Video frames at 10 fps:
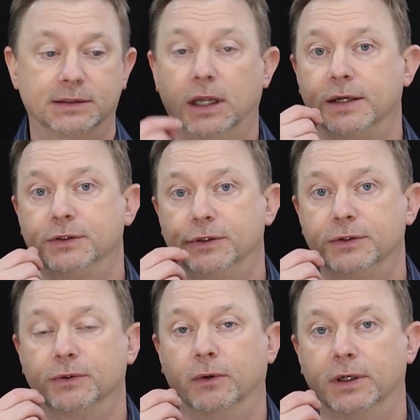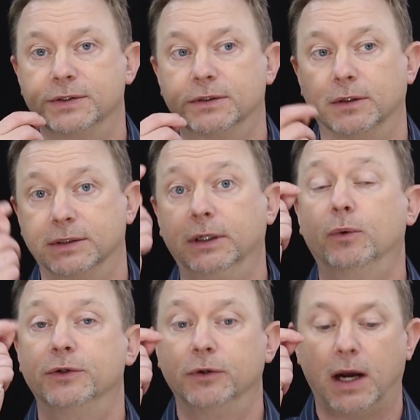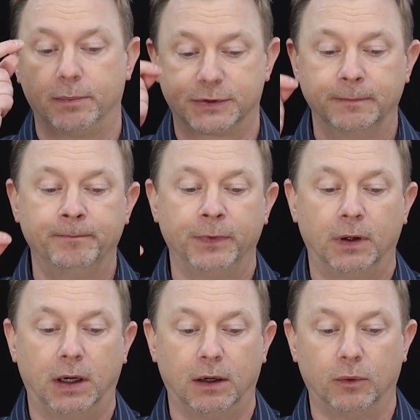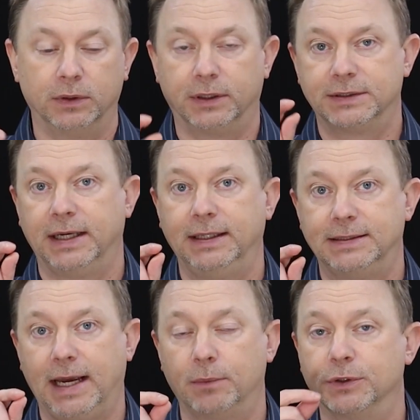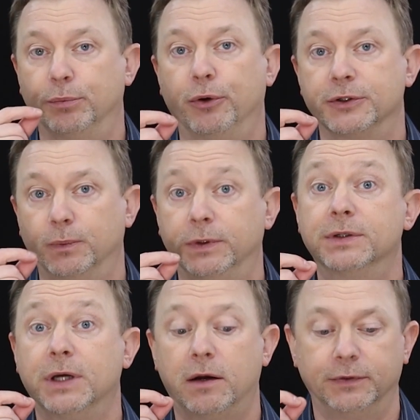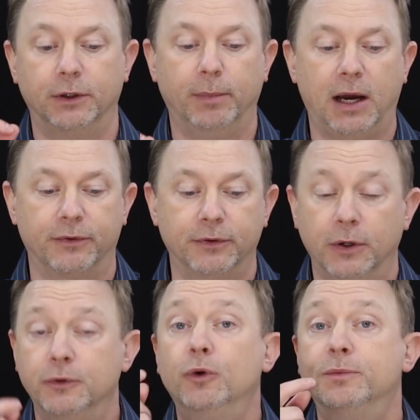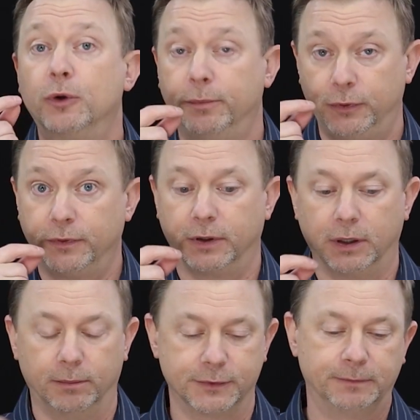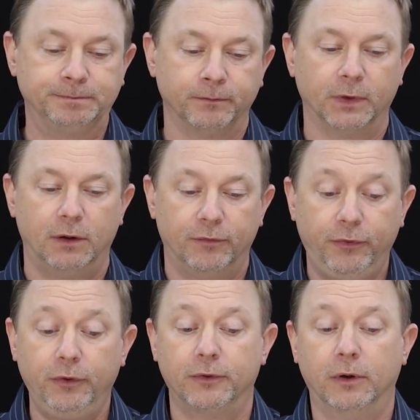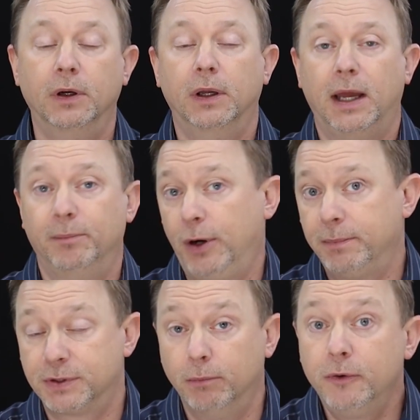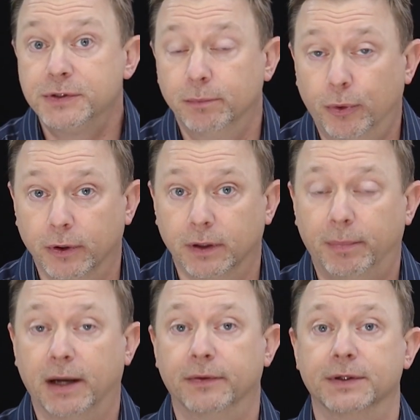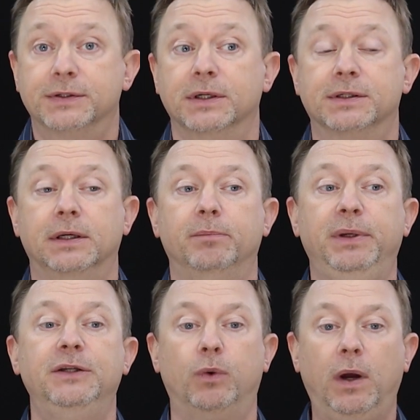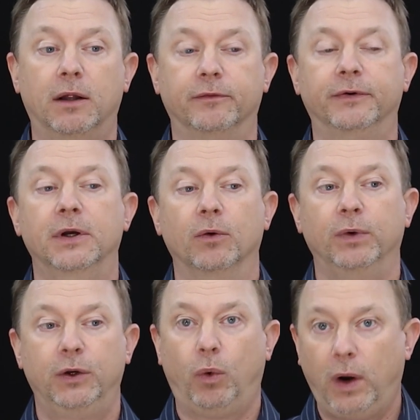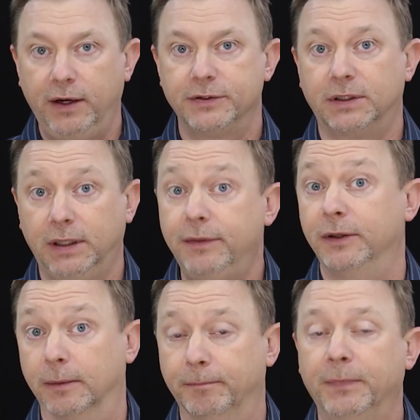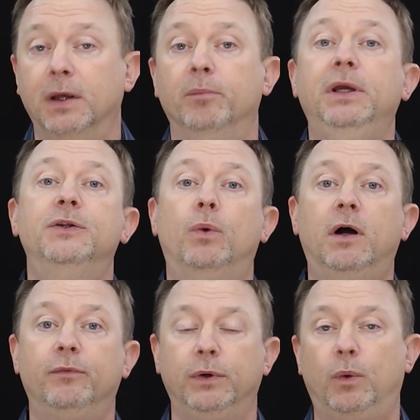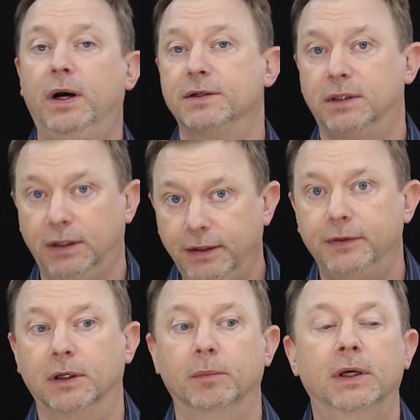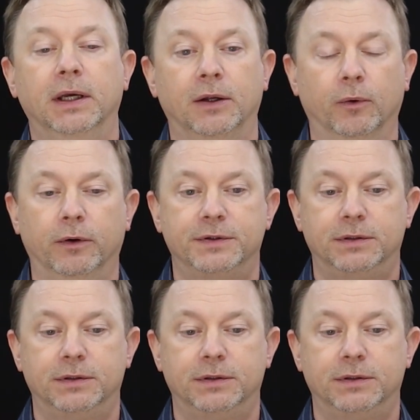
lozenges, or as liquid drops, or little tiny tabs that a person would dissolve in their mouth to absorb through their gums. Further, and perhaps the most important about this, is that B12 requires lithium. B12 requires lithium in order